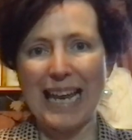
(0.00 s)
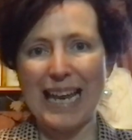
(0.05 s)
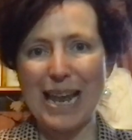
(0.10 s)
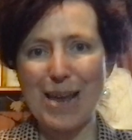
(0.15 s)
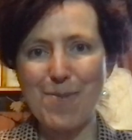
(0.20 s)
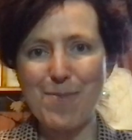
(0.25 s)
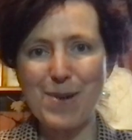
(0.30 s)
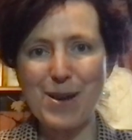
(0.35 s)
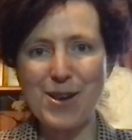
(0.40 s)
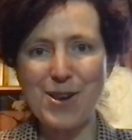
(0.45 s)

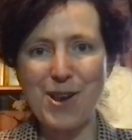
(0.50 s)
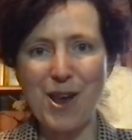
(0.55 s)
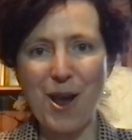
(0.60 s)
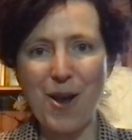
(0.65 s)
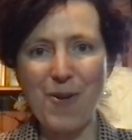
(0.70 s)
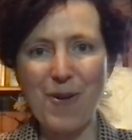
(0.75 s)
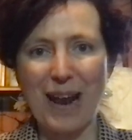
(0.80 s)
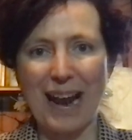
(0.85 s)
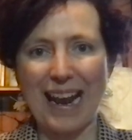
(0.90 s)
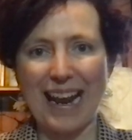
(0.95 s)
Let me
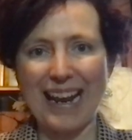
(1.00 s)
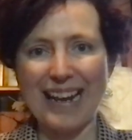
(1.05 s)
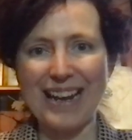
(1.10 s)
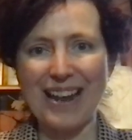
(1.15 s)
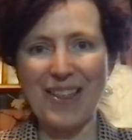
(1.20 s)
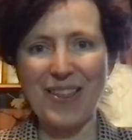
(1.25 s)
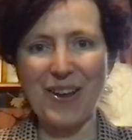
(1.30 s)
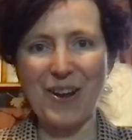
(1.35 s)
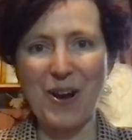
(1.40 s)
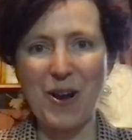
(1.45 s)
know
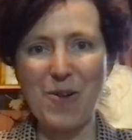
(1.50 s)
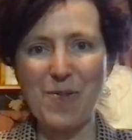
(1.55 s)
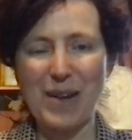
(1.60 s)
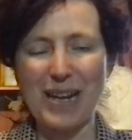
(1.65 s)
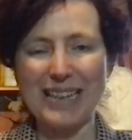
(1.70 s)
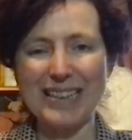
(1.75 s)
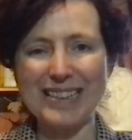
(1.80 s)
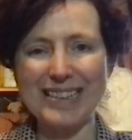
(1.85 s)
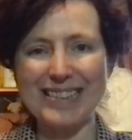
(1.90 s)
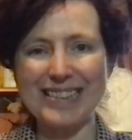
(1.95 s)
in the
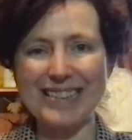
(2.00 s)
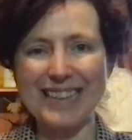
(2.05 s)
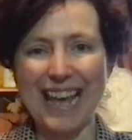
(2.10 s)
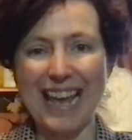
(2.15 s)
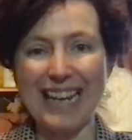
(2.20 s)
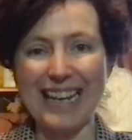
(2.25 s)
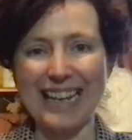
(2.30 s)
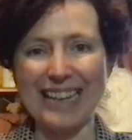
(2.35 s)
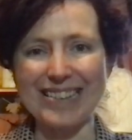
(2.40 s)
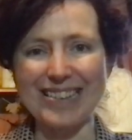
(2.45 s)
comments
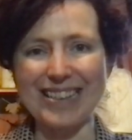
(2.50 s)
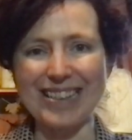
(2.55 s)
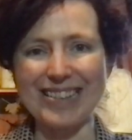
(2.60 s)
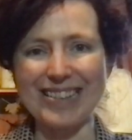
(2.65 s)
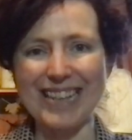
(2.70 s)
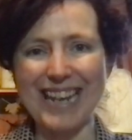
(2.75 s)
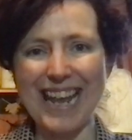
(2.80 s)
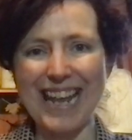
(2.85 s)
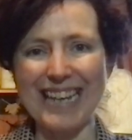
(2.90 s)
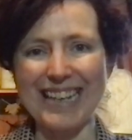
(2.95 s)
and let's
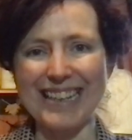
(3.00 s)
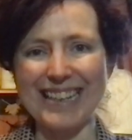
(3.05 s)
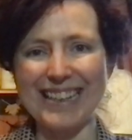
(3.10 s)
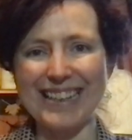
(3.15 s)
listen in.